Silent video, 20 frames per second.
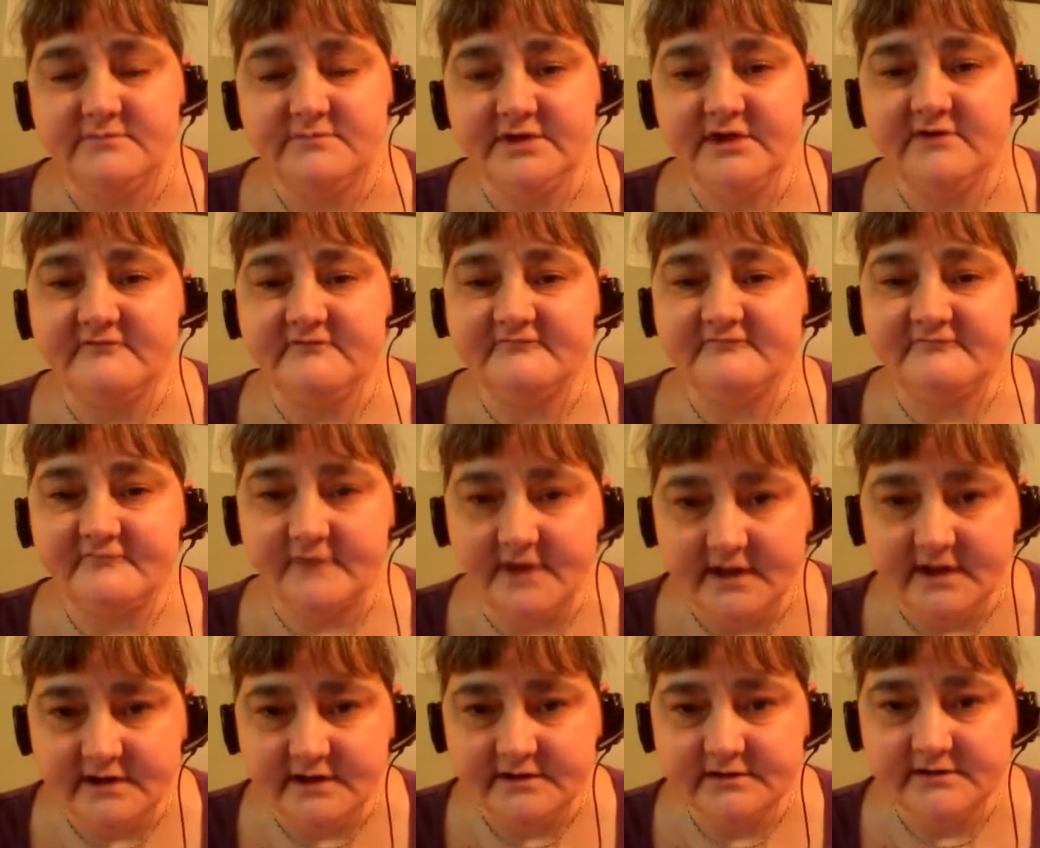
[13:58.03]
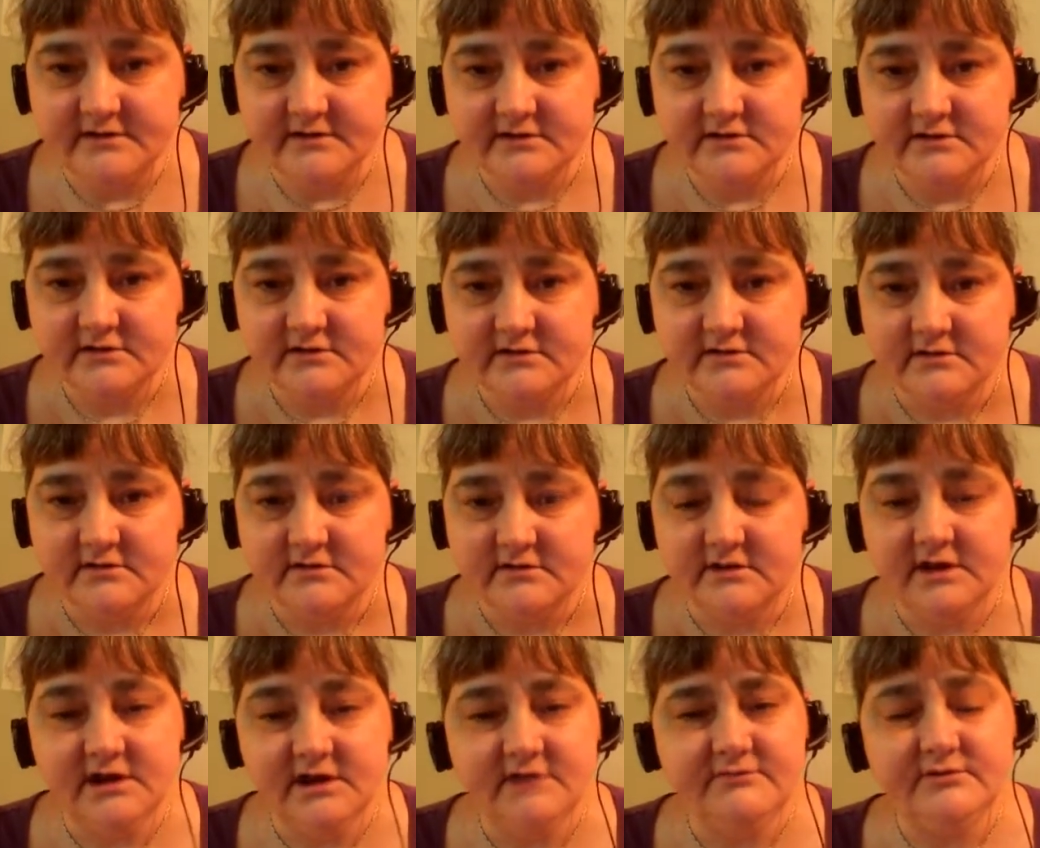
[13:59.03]
Be a friend.
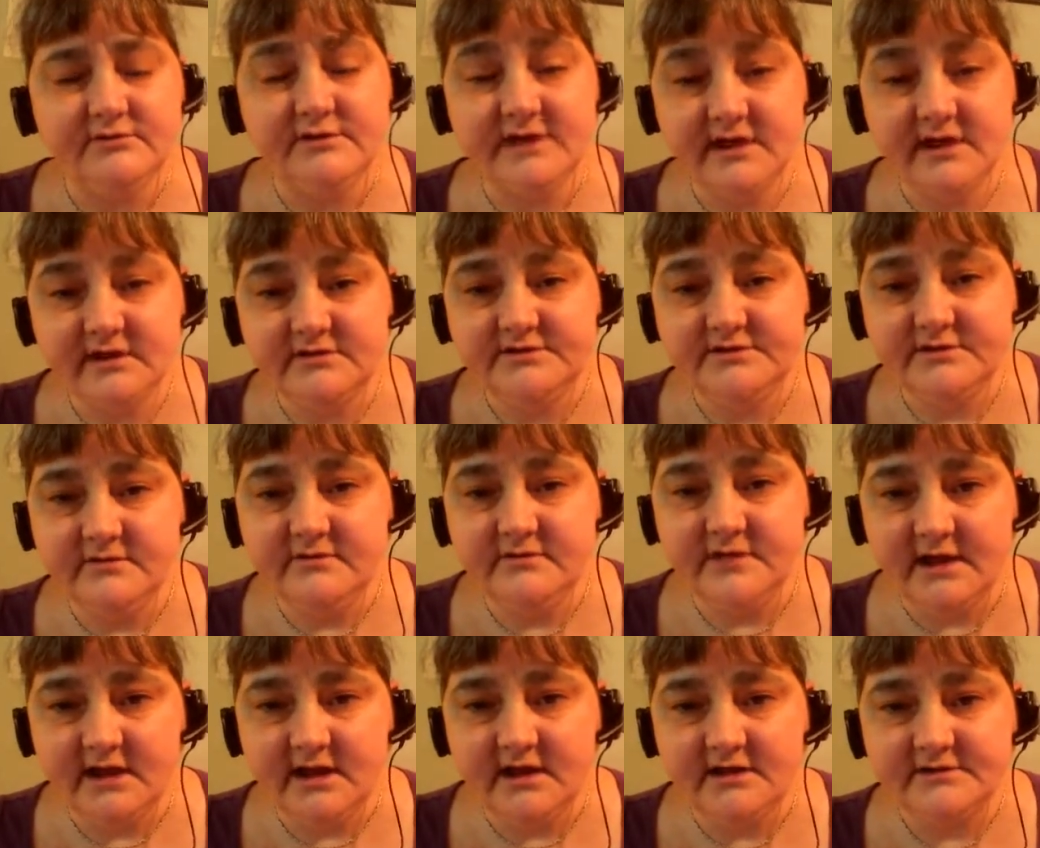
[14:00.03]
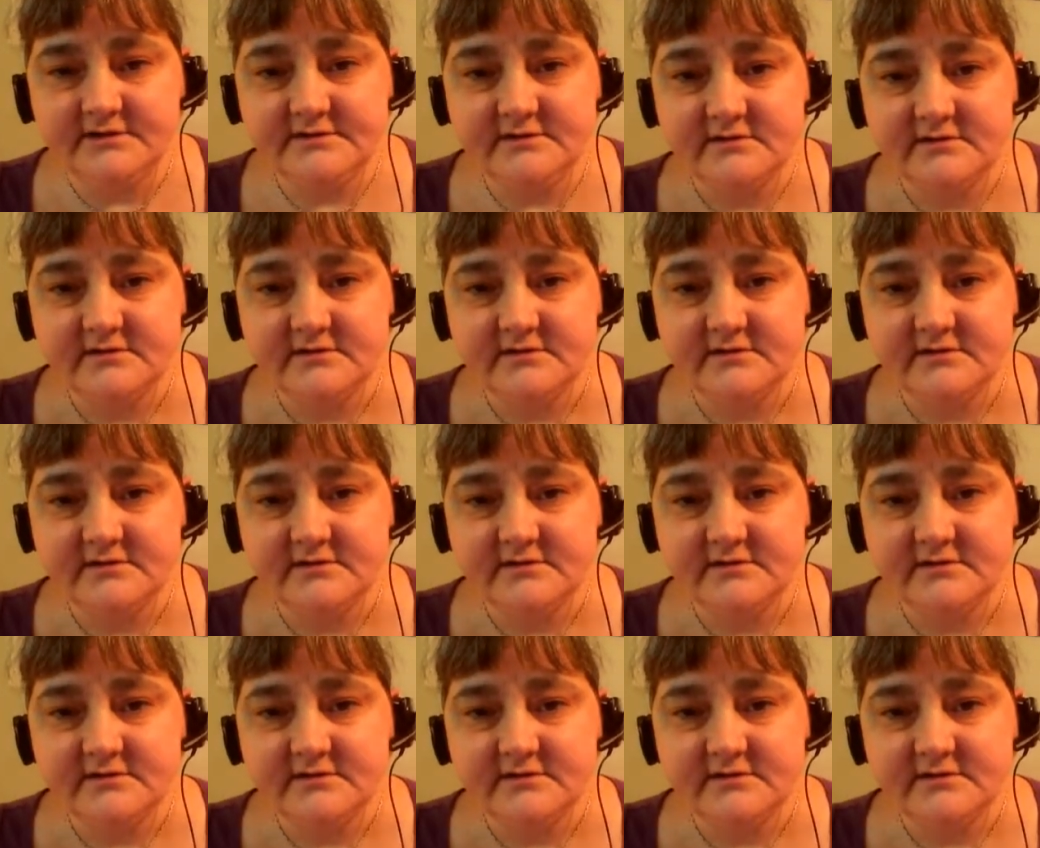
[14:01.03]
And if you can't do that,